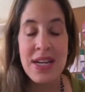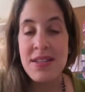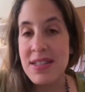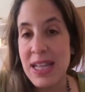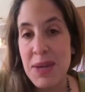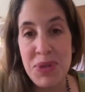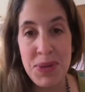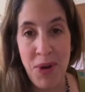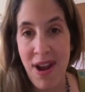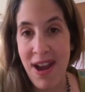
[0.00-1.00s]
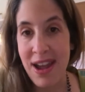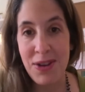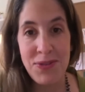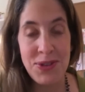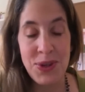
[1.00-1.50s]
sleep
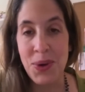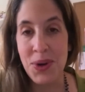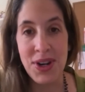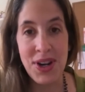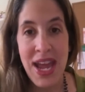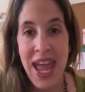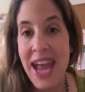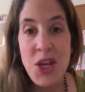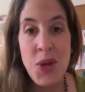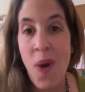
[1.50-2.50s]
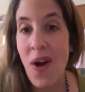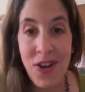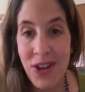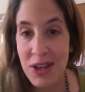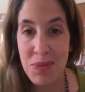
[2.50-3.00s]
deprived, or and you
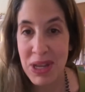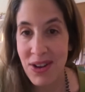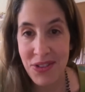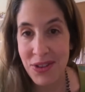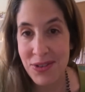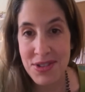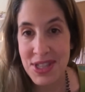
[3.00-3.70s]
are going to be all those